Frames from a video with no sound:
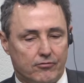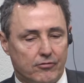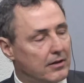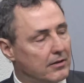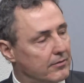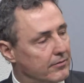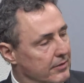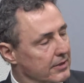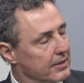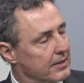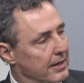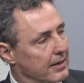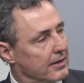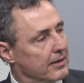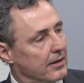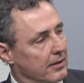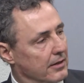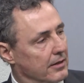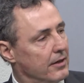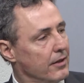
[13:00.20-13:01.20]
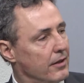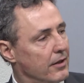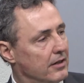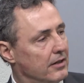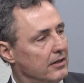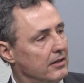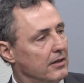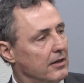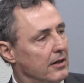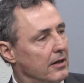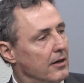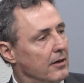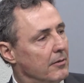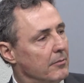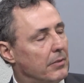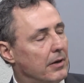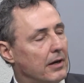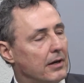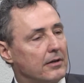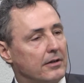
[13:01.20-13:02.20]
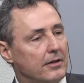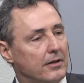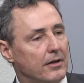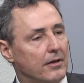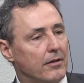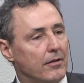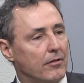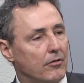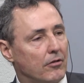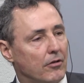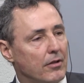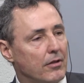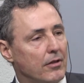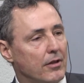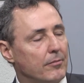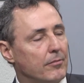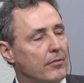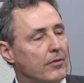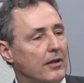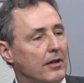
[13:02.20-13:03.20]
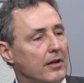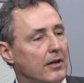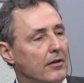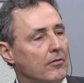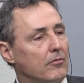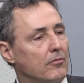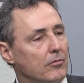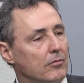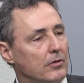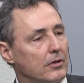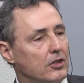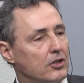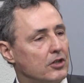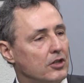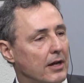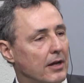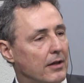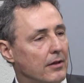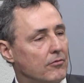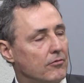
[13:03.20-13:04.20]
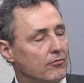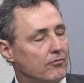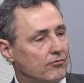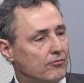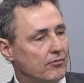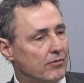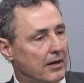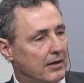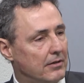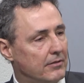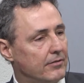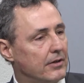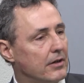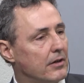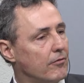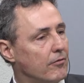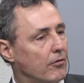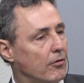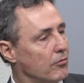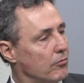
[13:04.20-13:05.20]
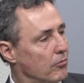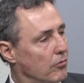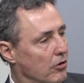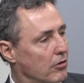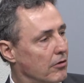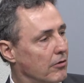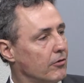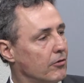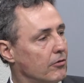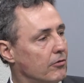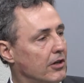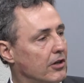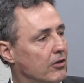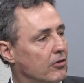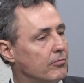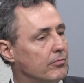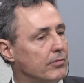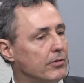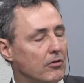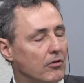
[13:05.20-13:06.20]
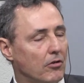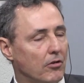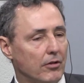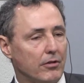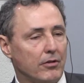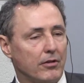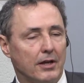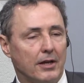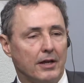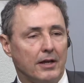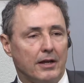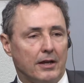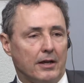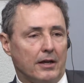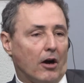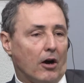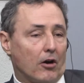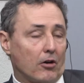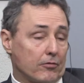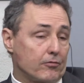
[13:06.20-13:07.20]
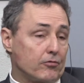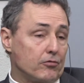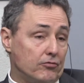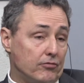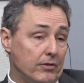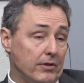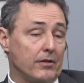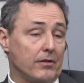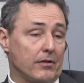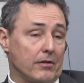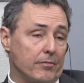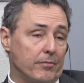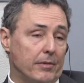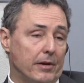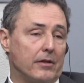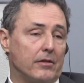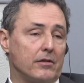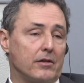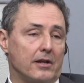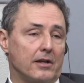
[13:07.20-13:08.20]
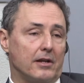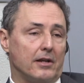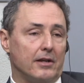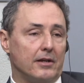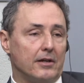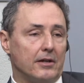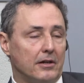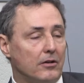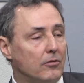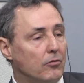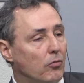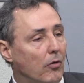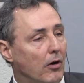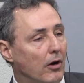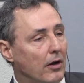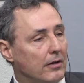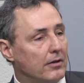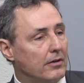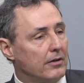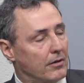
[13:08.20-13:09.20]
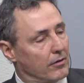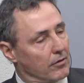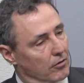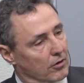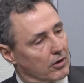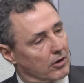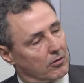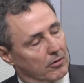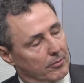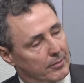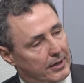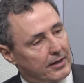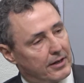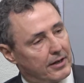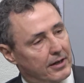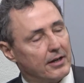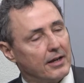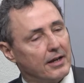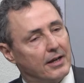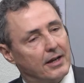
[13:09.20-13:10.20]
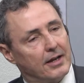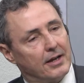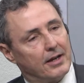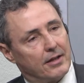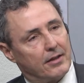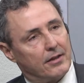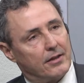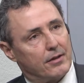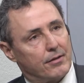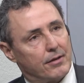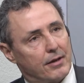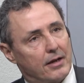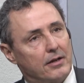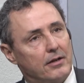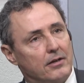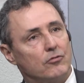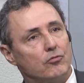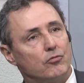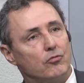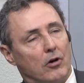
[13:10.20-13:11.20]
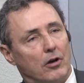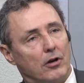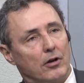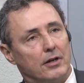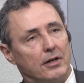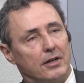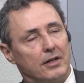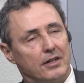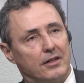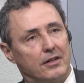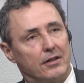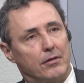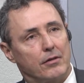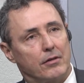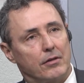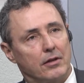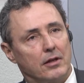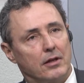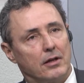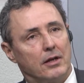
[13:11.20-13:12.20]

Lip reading: relevant data in there, but it's not something which has relevance for the work of UNIDO, because out of two reasons, basically. One, it's not our mandate. The second one is